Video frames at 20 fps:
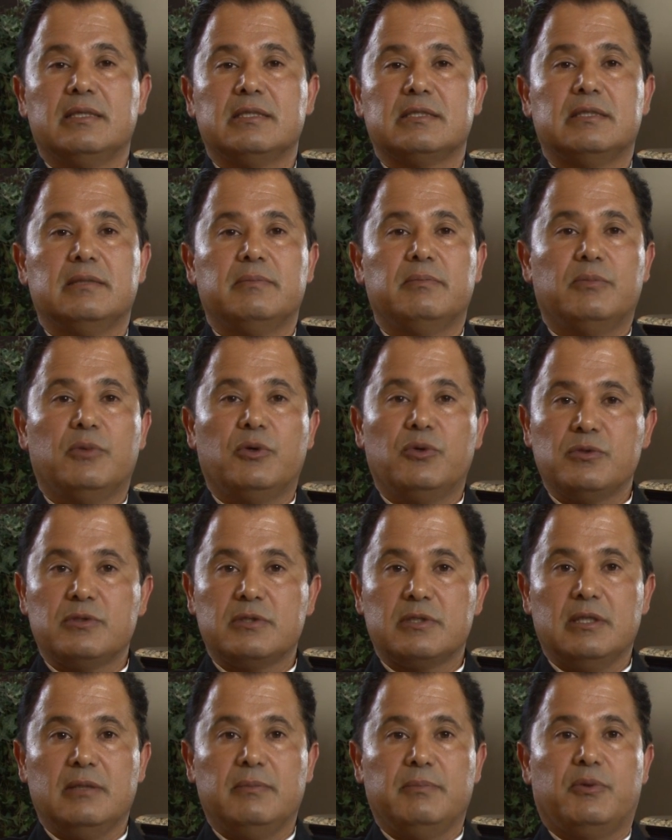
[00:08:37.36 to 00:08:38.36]
is the most
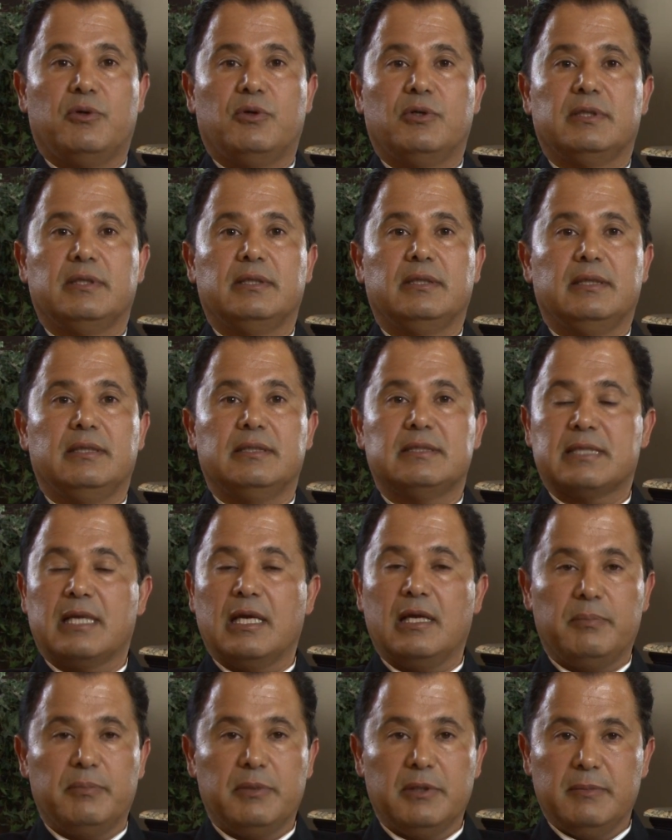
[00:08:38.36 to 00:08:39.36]
important in
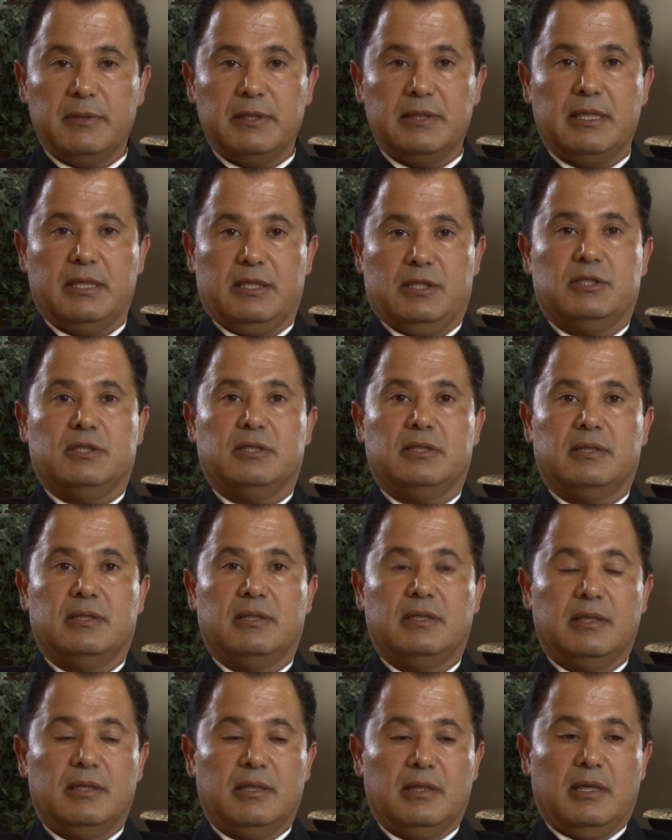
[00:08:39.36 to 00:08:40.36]
scalp pigmentation.
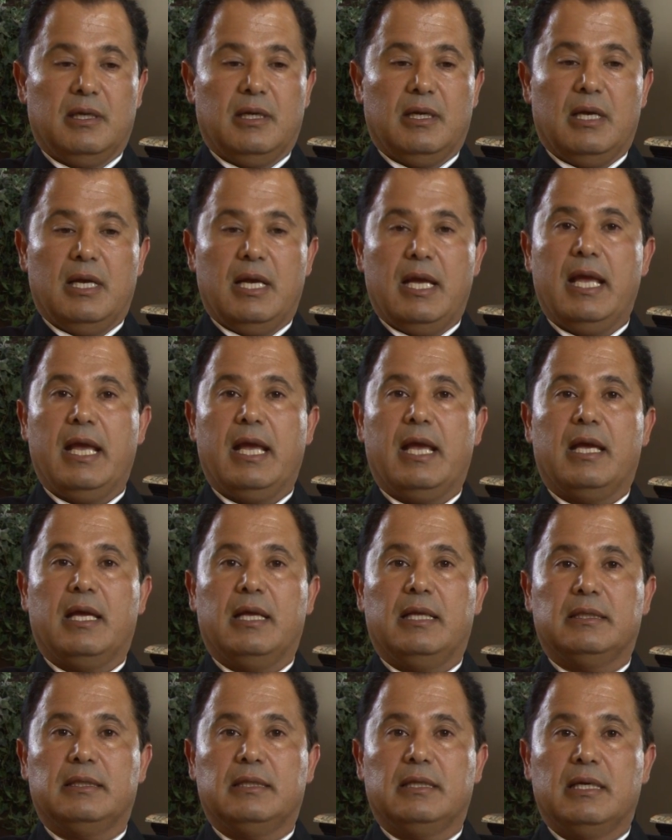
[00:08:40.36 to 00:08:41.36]

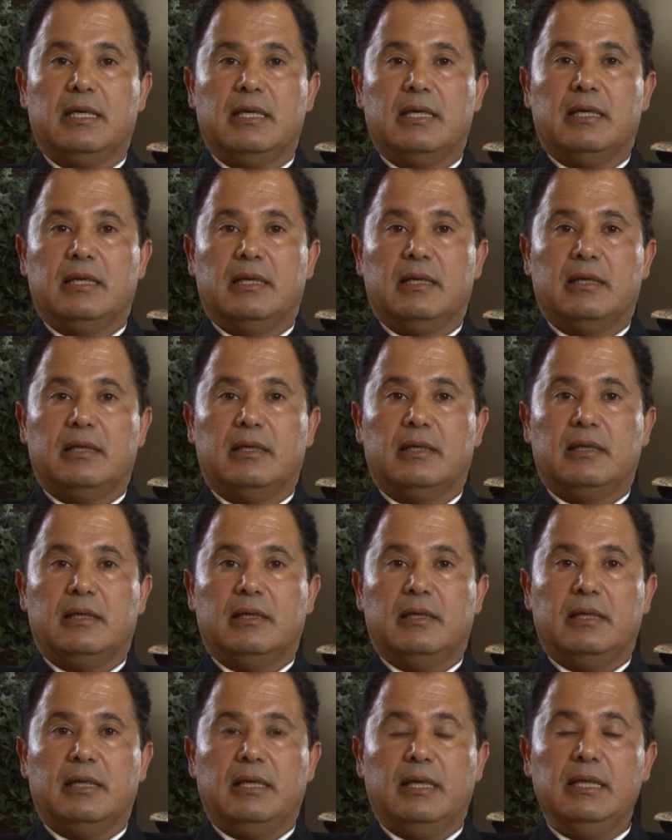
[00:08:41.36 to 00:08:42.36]
And
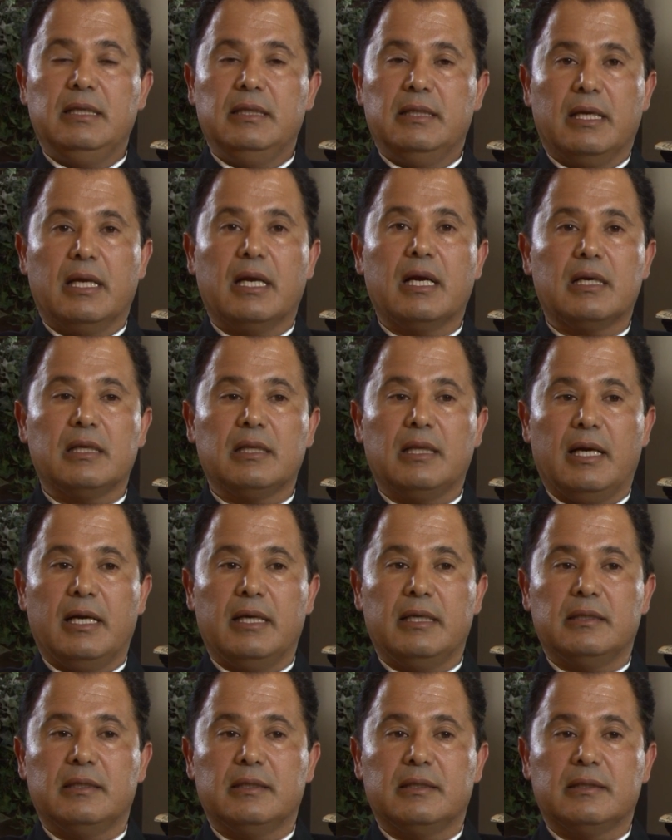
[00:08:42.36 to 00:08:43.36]
in the
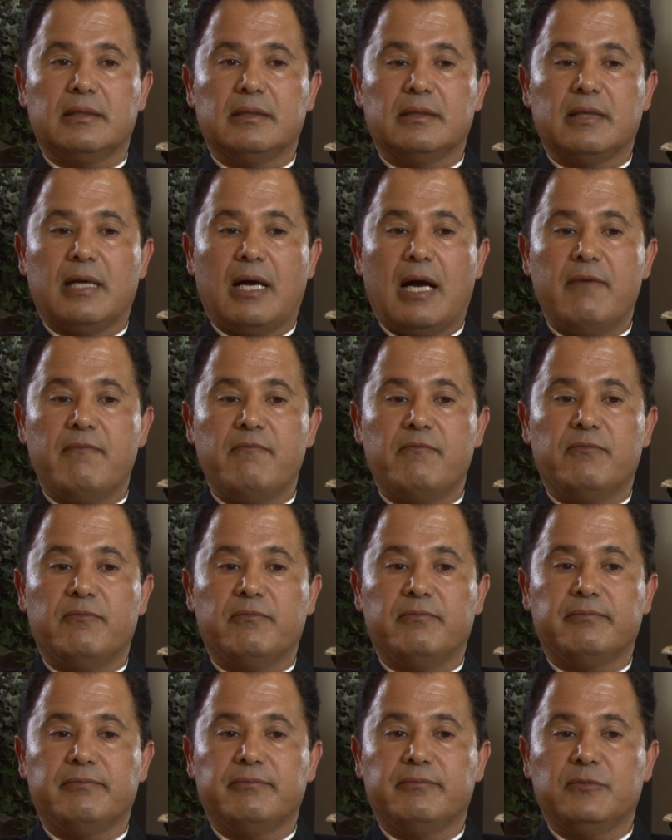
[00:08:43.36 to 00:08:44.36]
hairline,
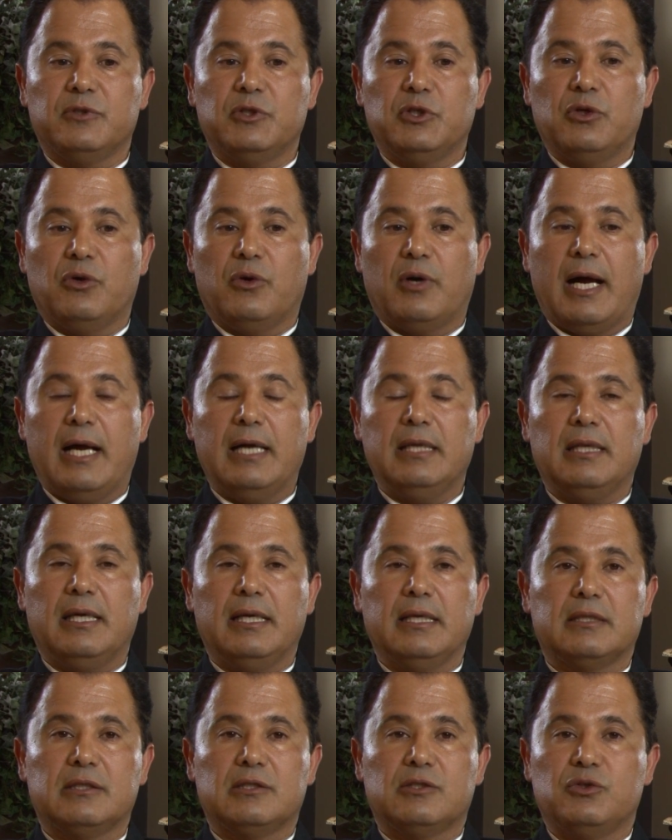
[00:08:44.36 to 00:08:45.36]
I
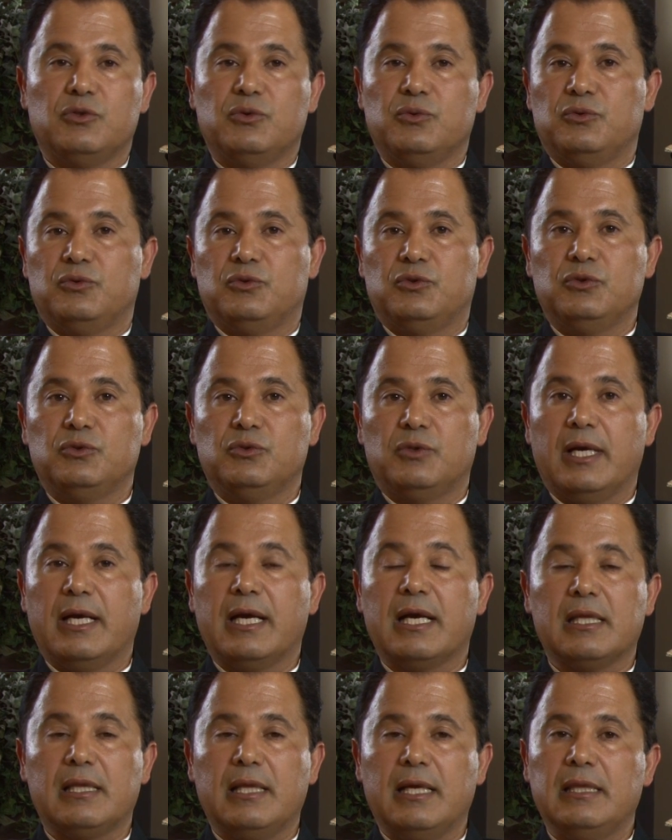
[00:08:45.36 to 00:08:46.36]
like to do a
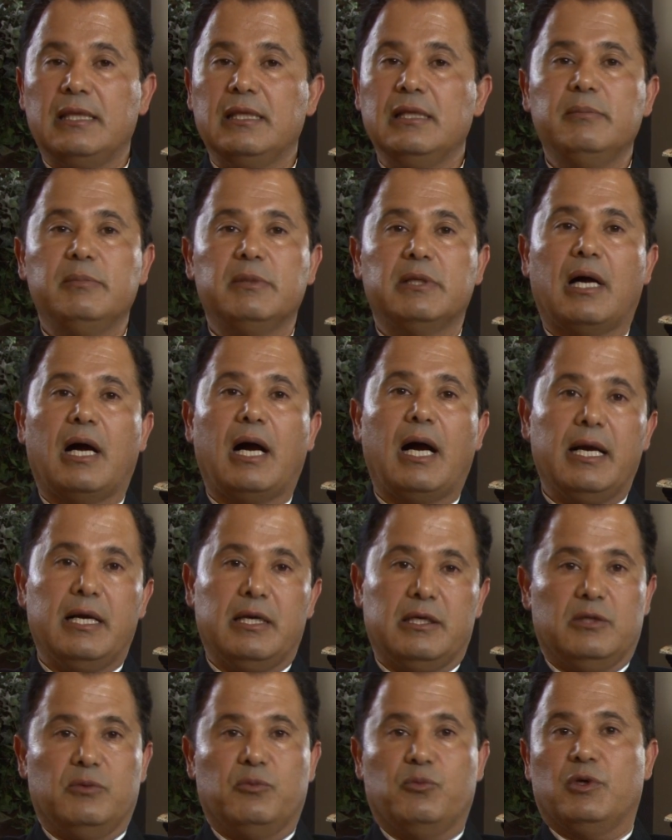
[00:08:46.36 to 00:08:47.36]
hairline a little bit
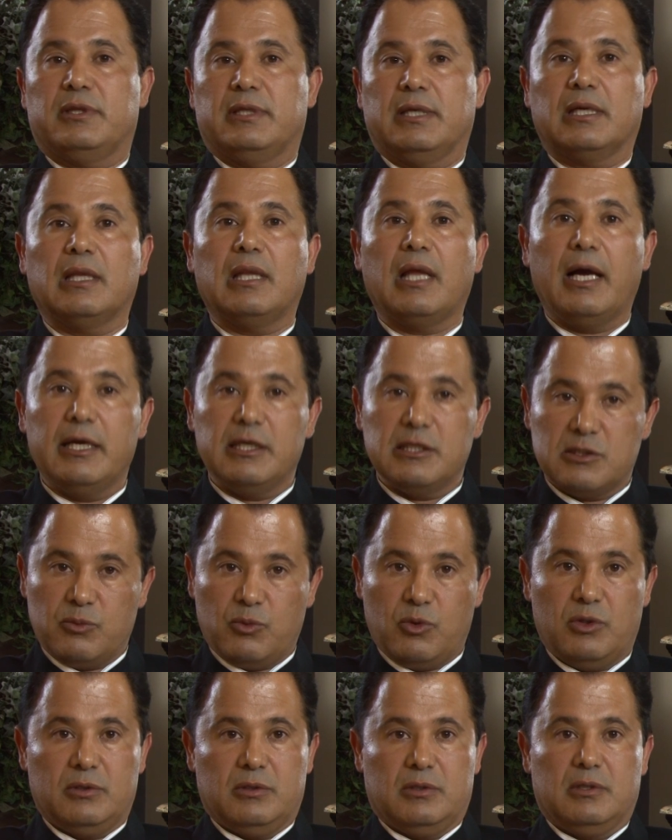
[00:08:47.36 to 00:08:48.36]
higher than what the clients
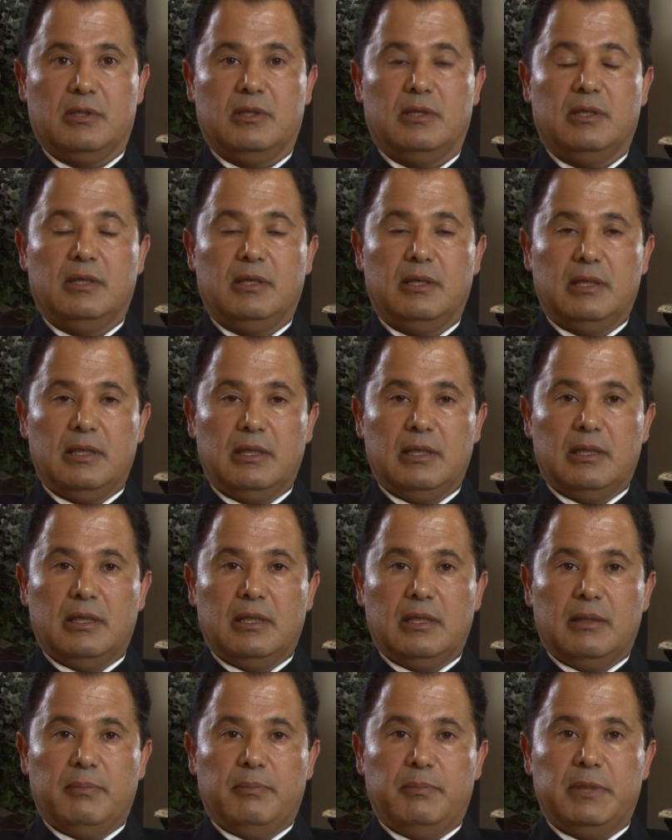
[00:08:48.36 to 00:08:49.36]
want.
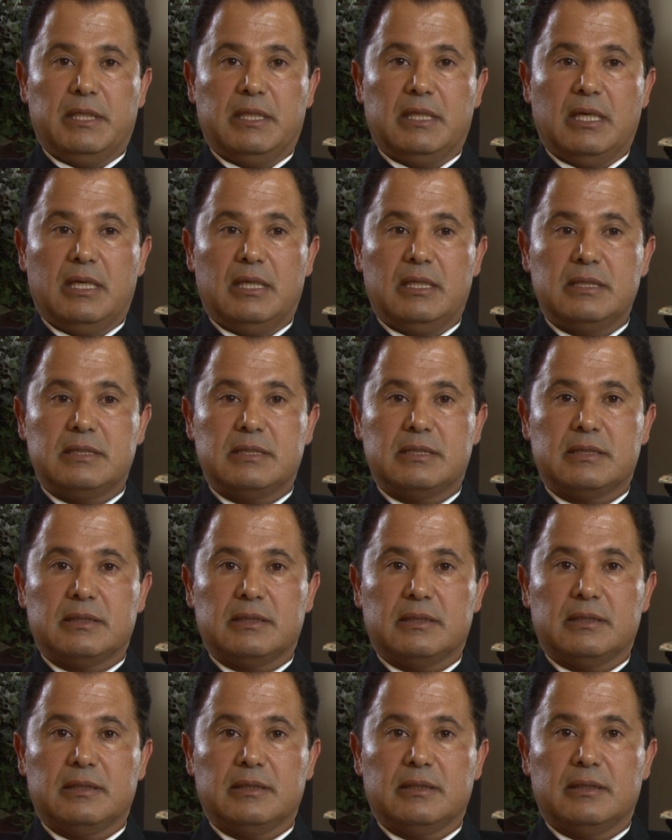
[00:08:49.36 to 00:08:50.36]
Because
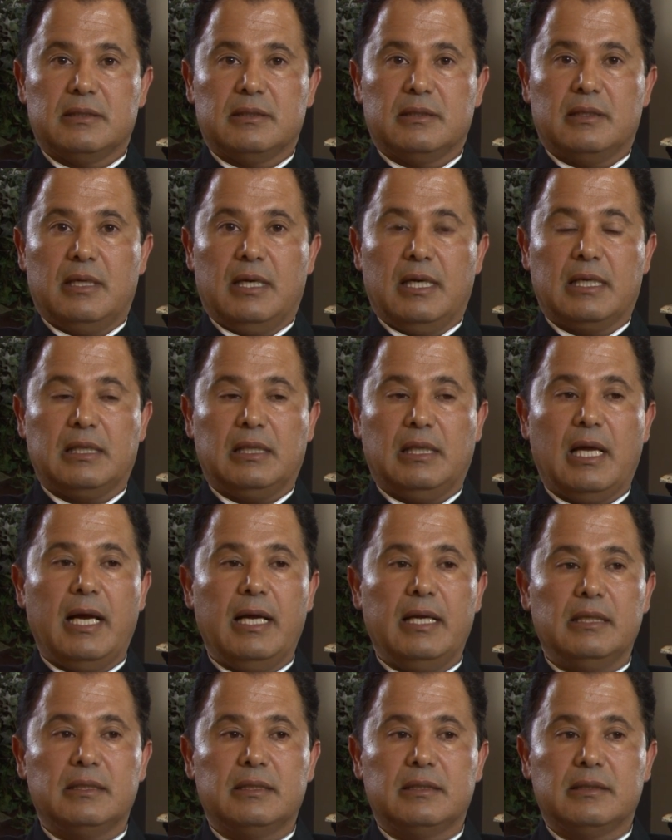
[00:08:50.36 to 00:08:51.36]
a
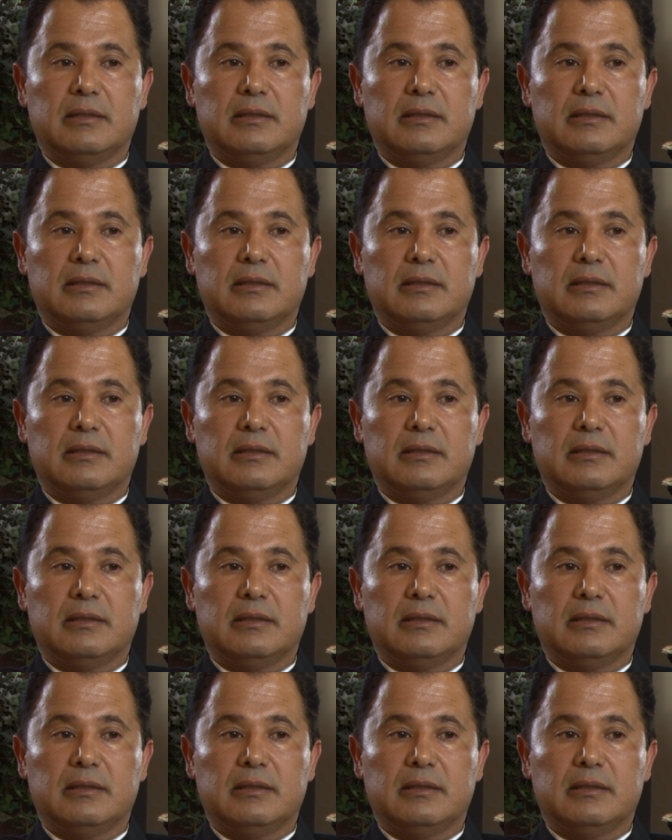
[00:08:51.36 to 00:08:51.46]
client